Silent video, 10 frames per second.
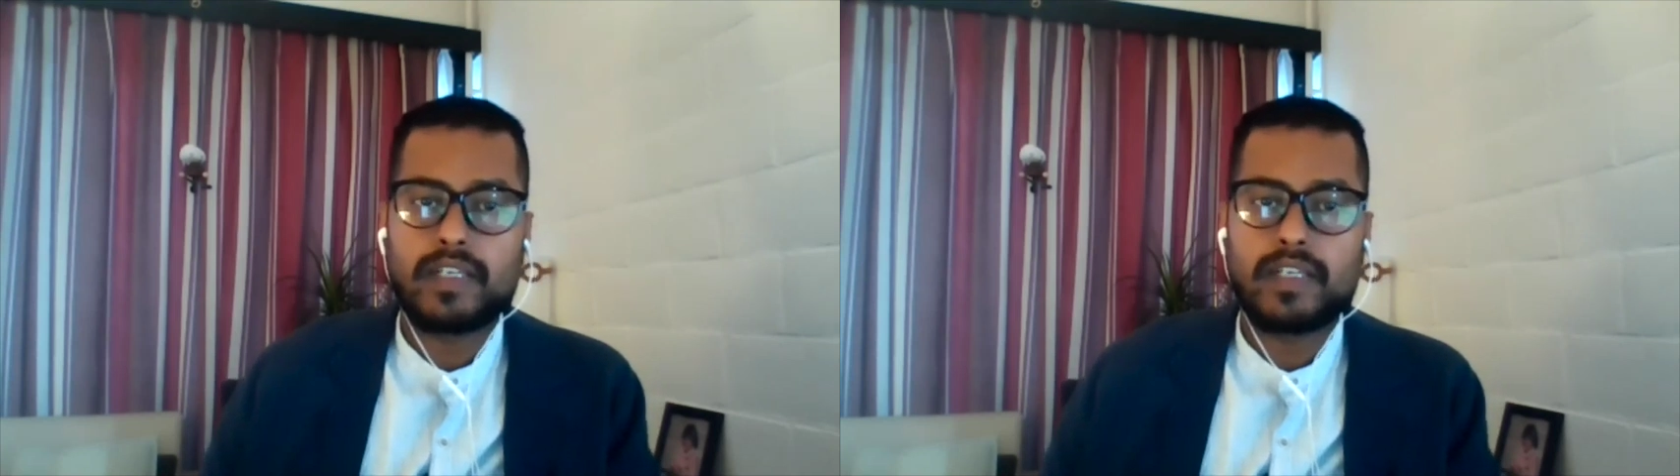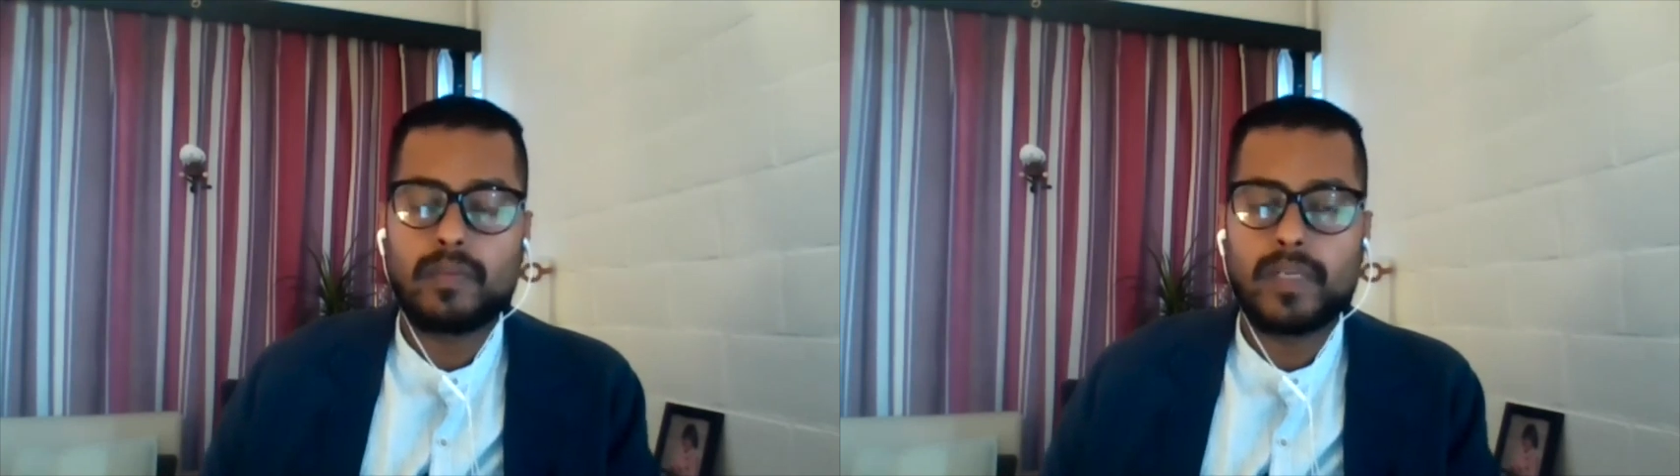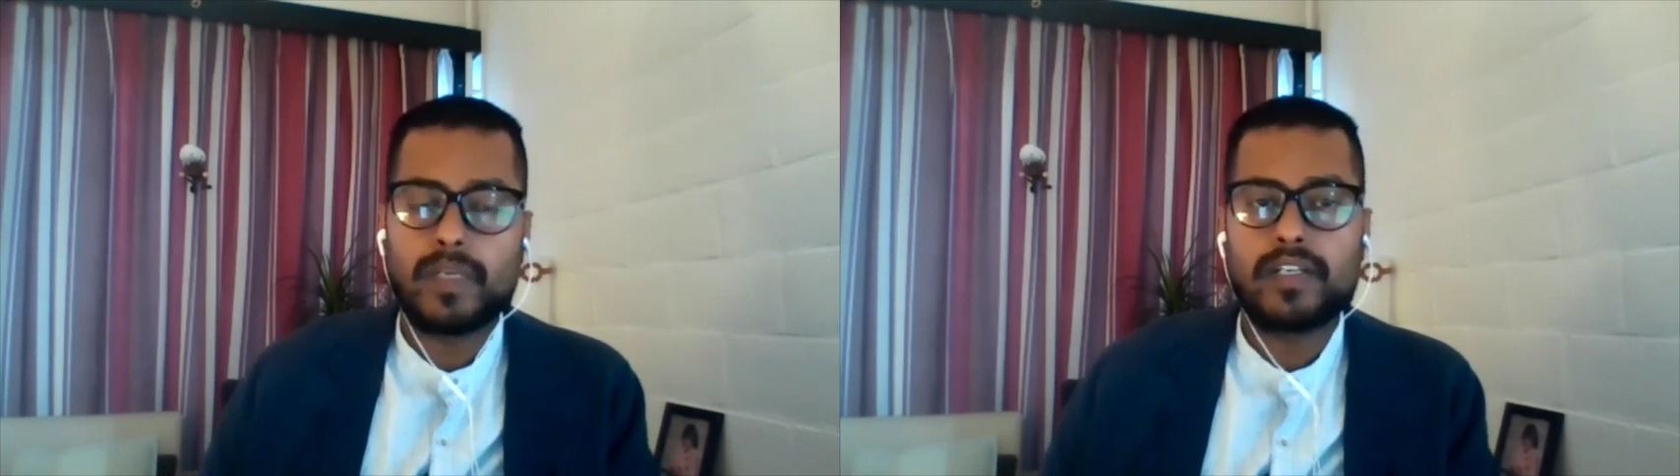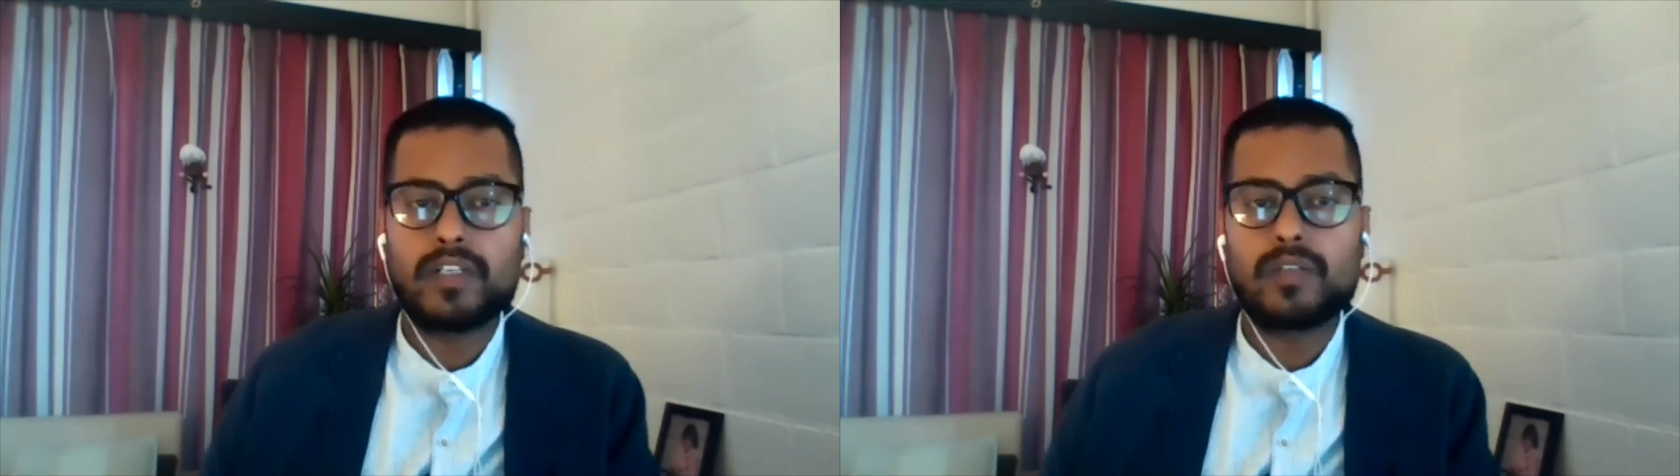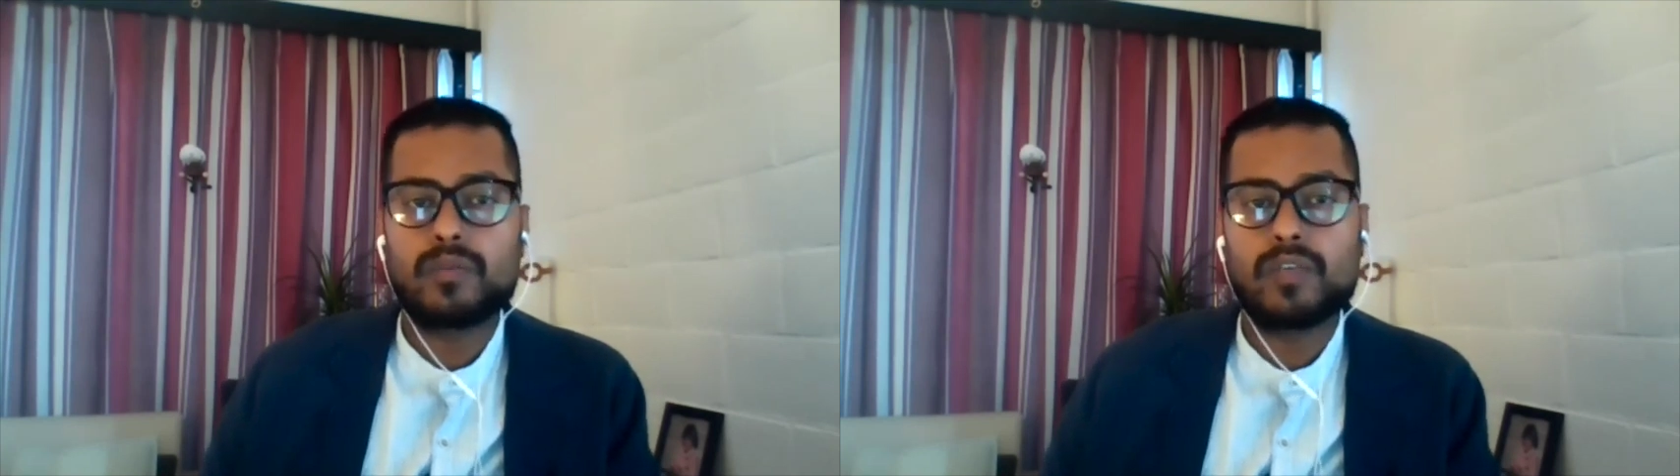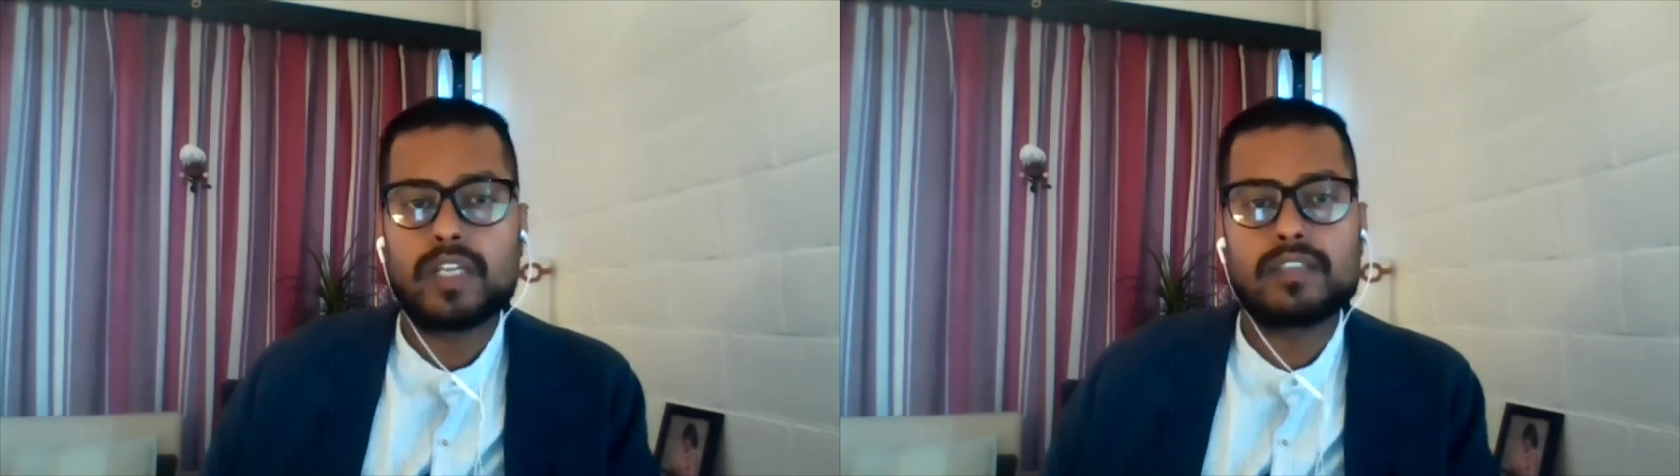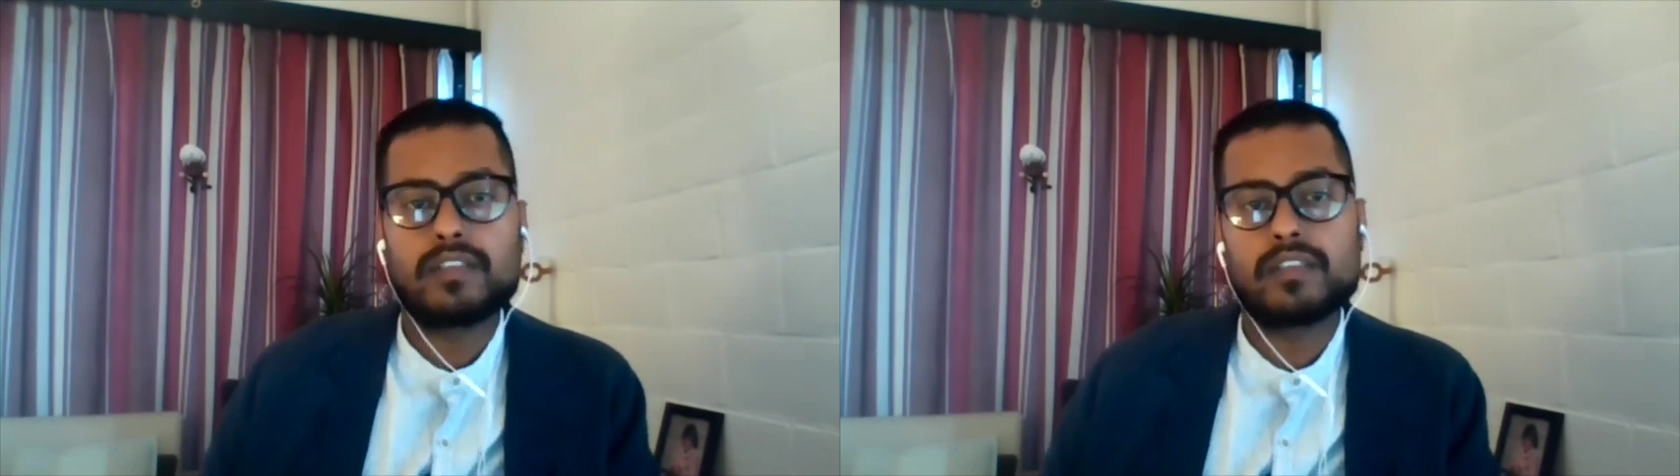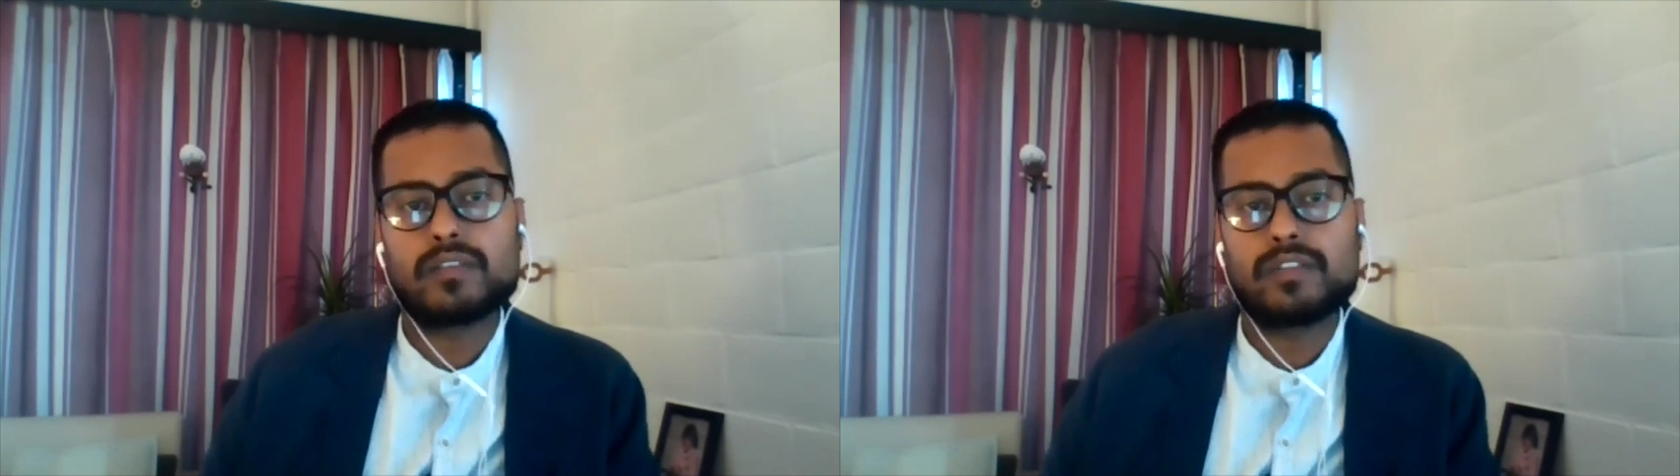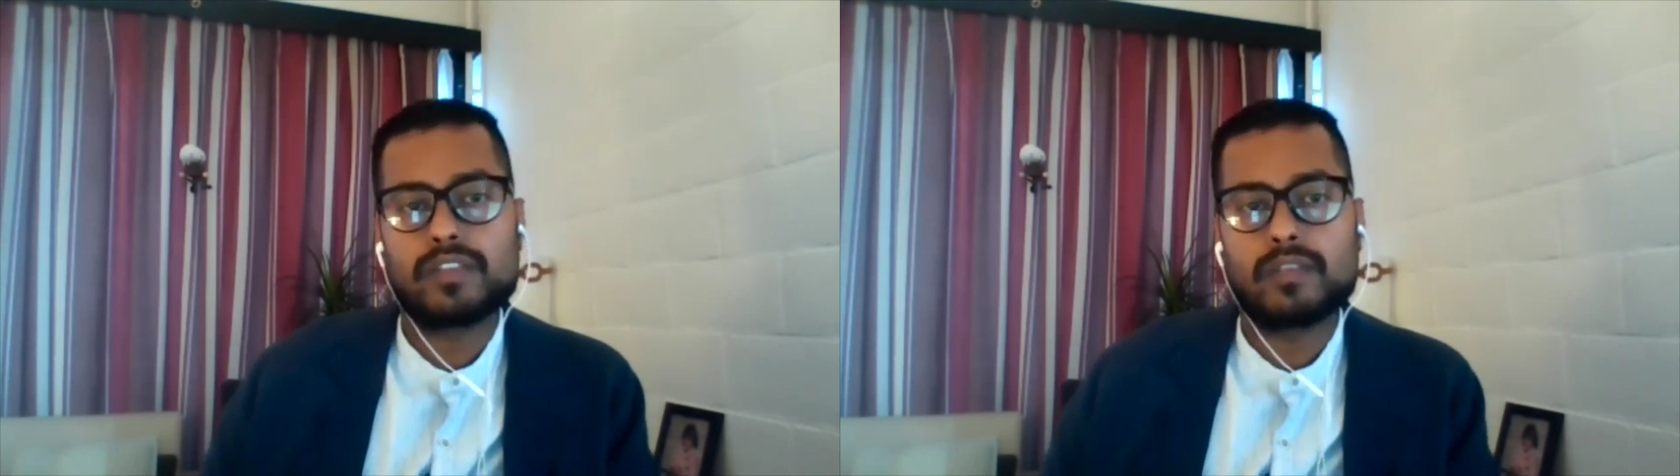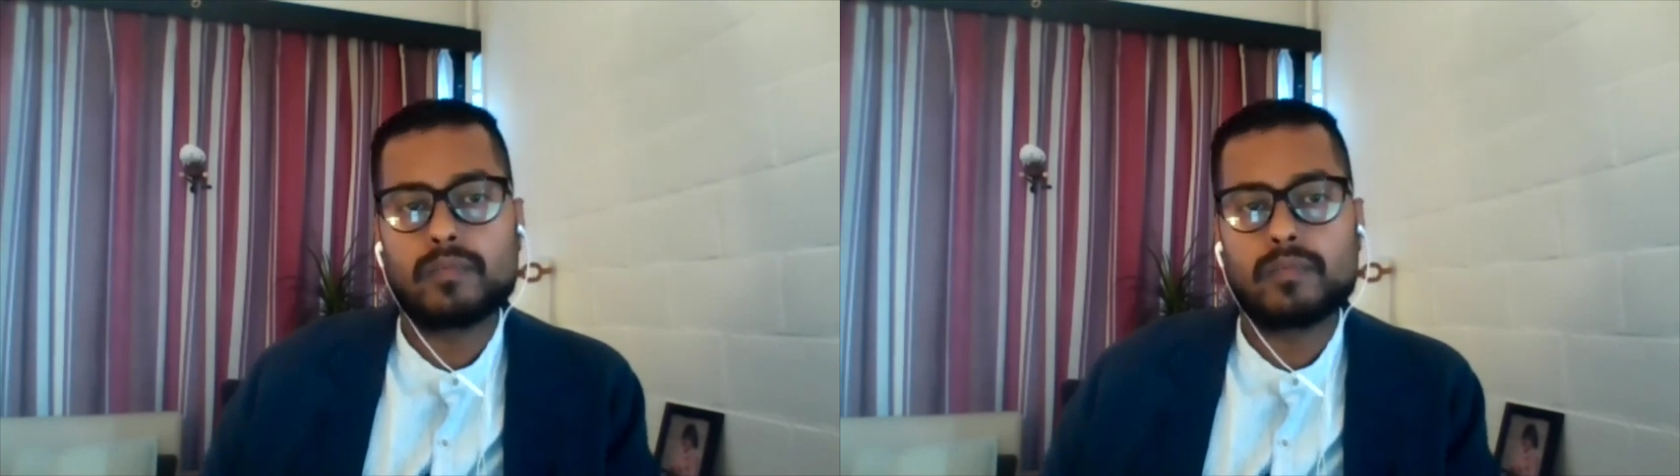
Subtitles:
complicated to answer this question,